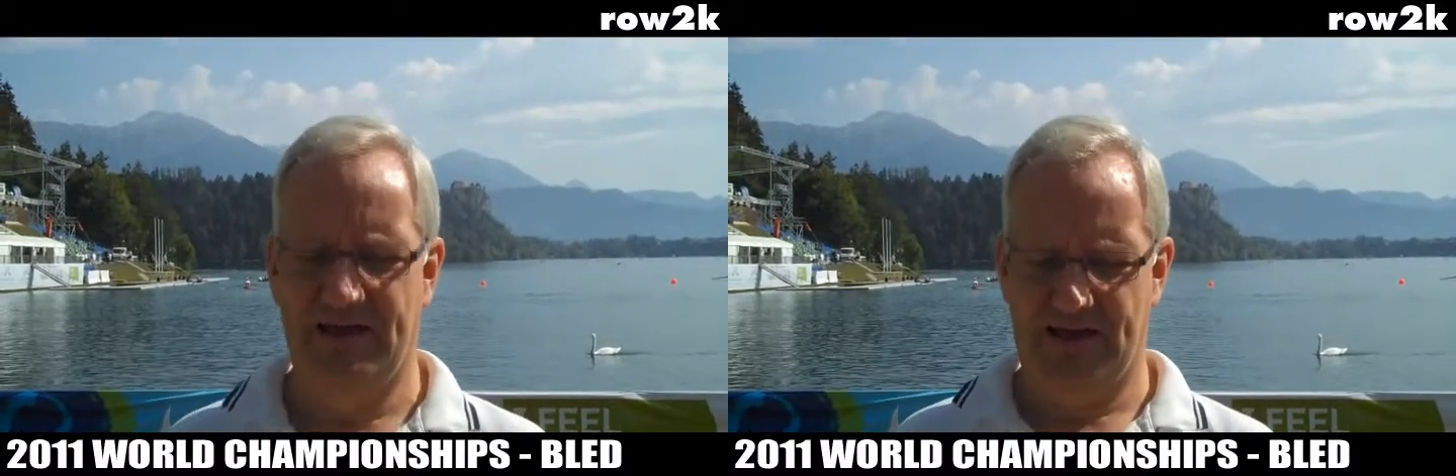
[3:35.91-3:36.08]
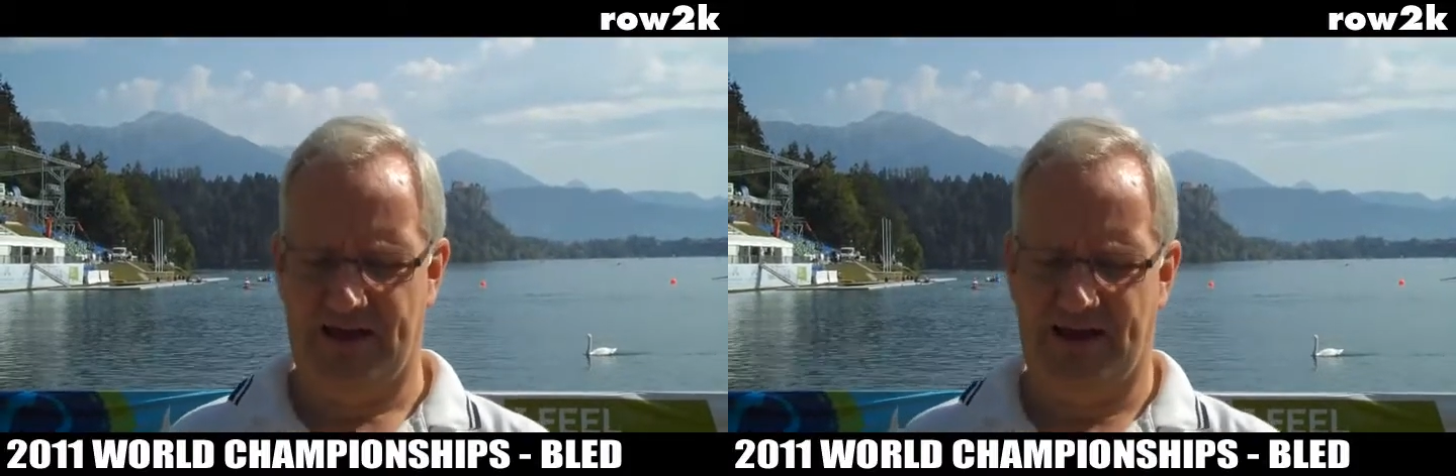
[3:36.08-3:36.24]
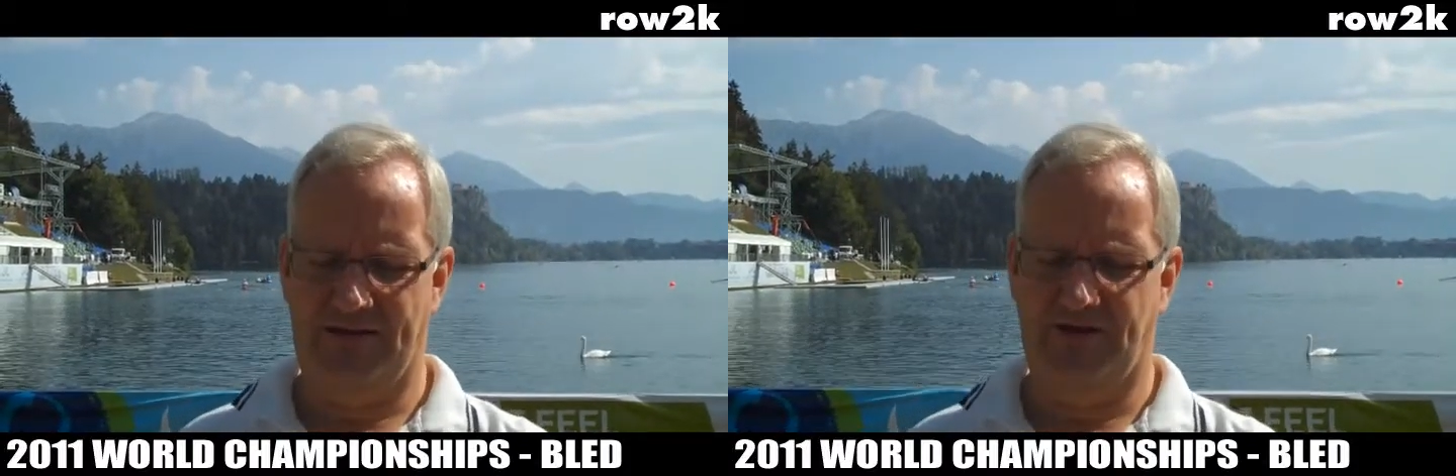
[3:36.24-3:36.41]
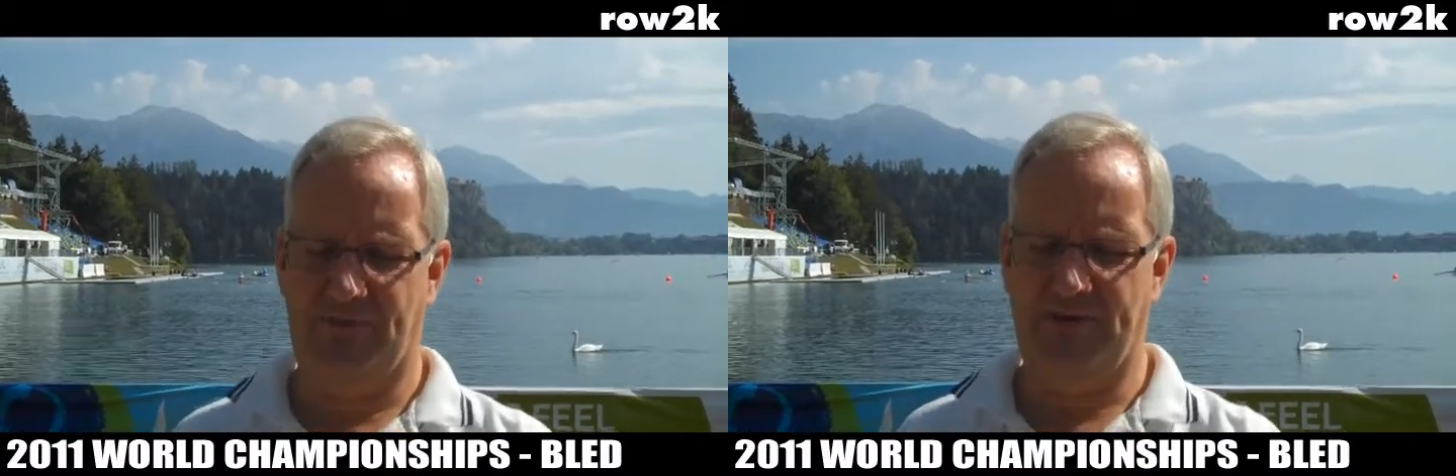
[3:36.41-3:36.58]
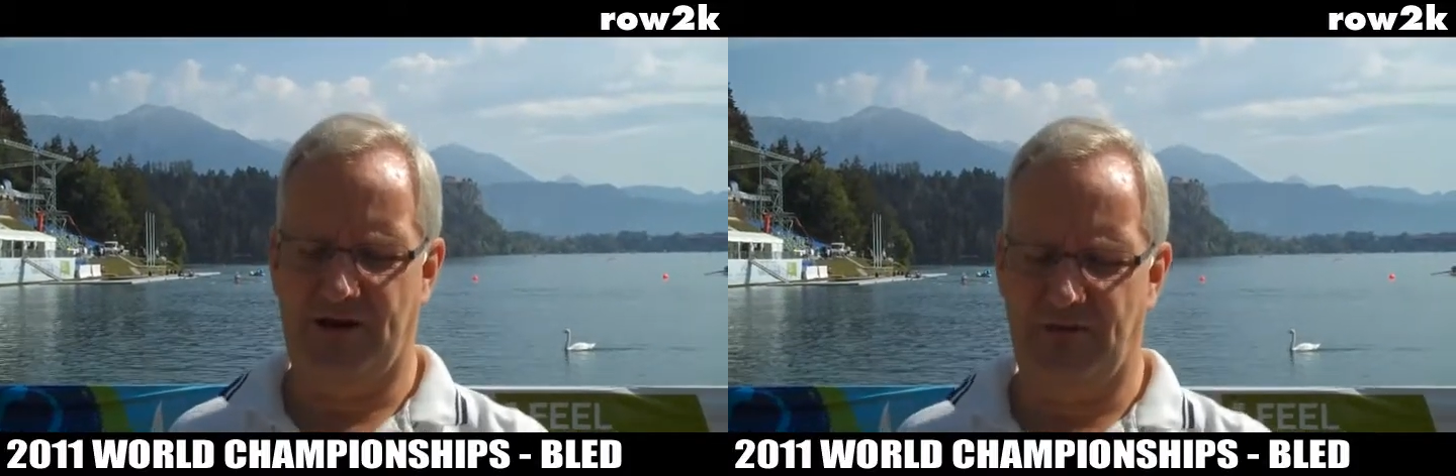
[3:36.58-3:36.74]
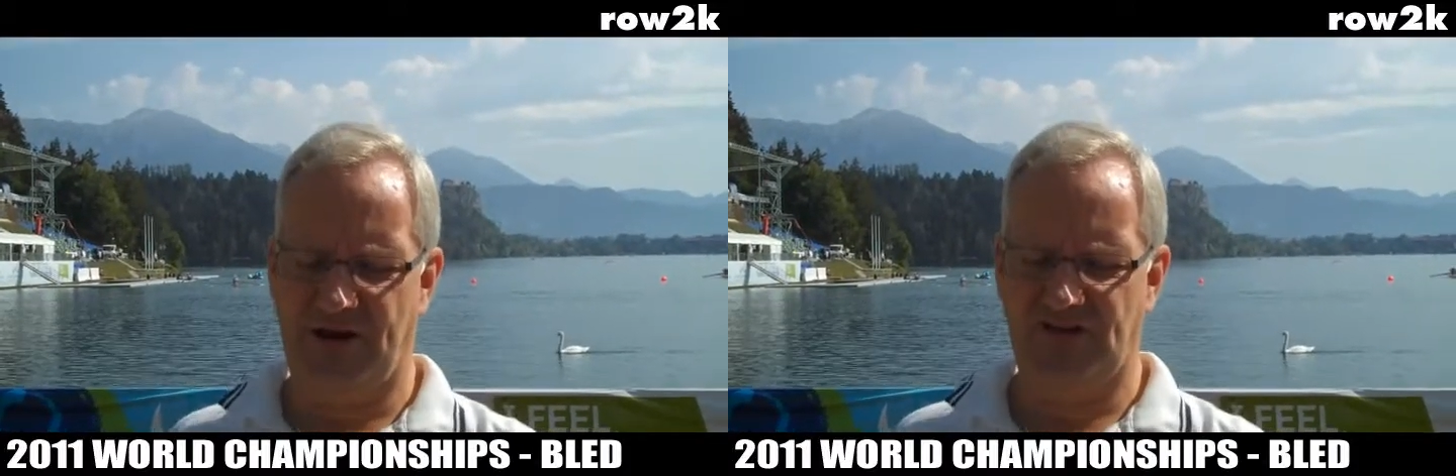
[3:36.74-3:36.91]
And I've got
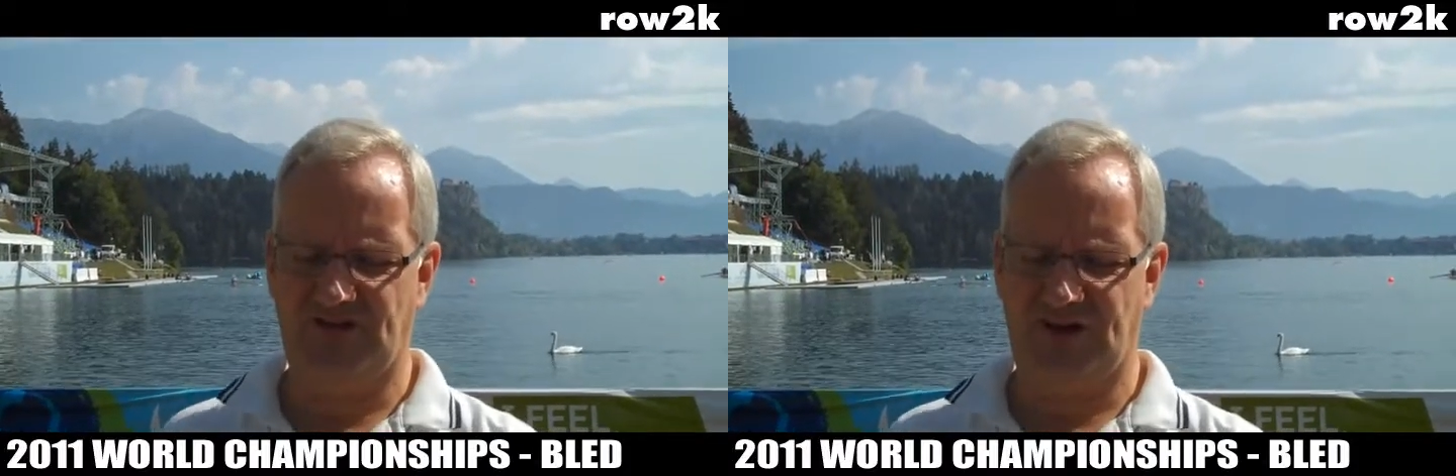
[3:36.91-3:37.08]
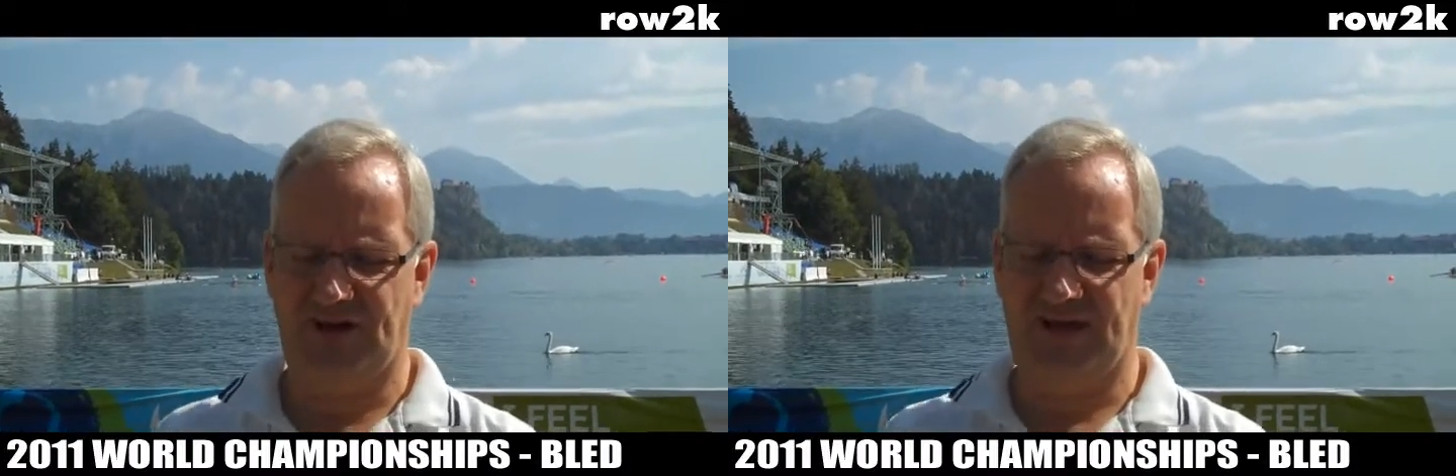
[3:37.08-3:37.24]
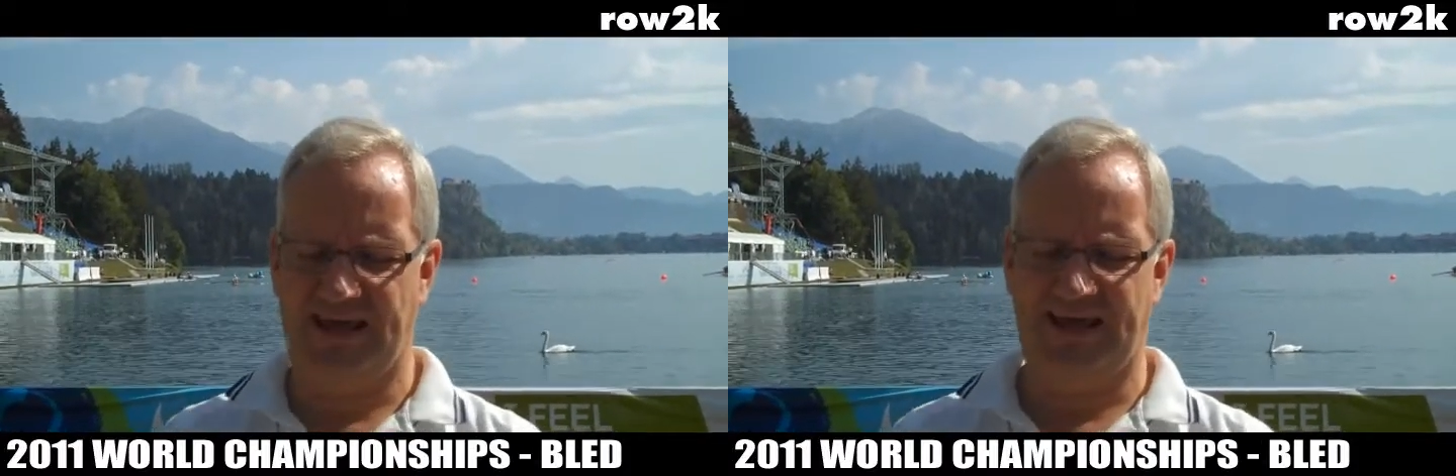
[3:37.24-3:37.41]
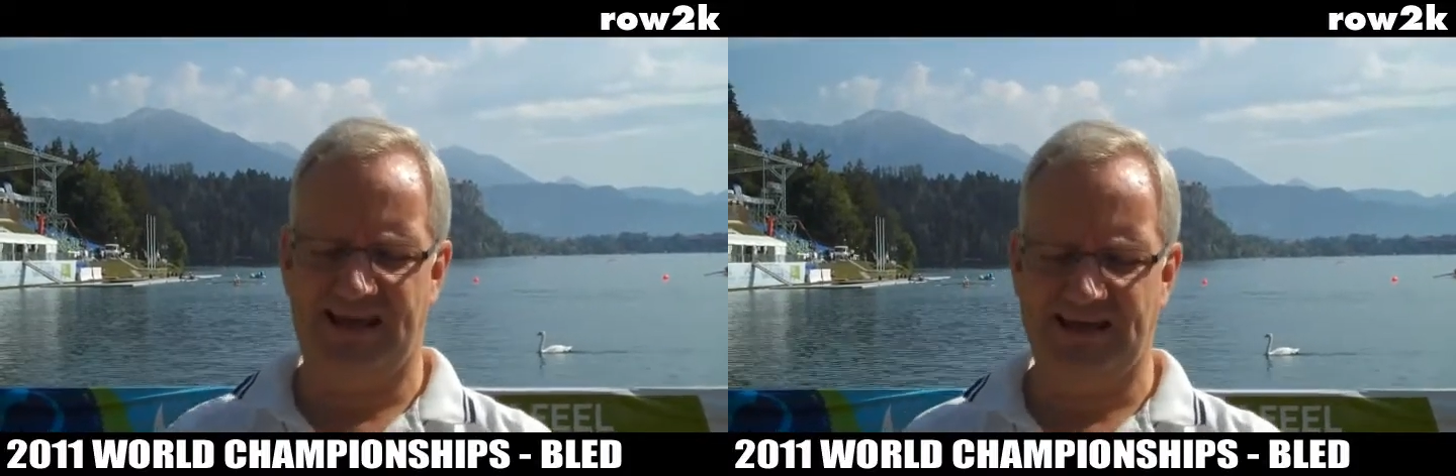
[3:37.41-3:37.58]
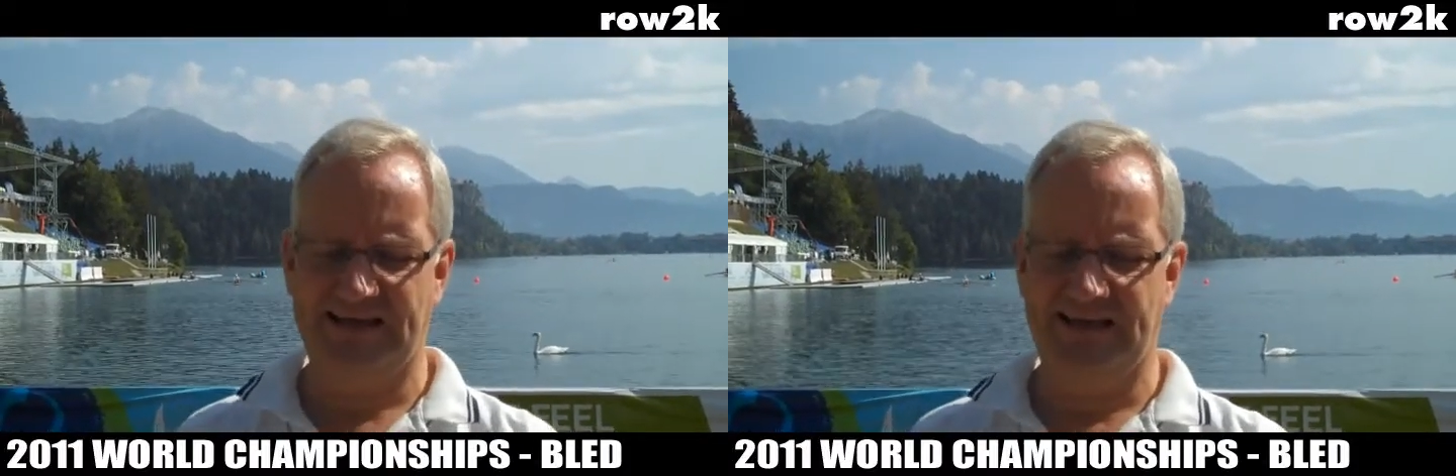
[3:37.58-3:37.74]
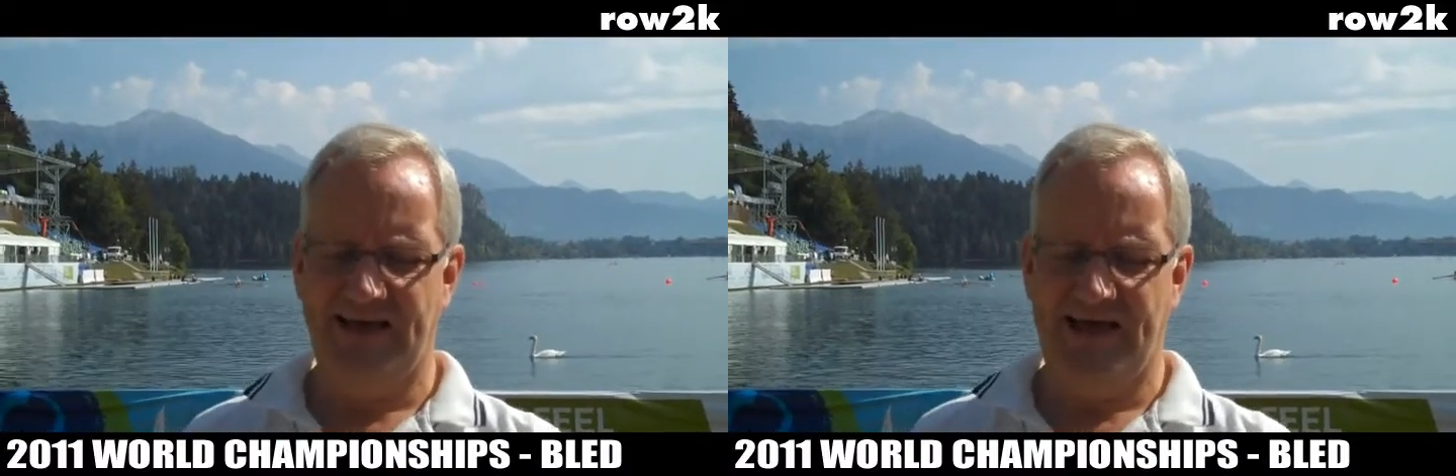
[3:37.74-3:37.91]
my race sheet here.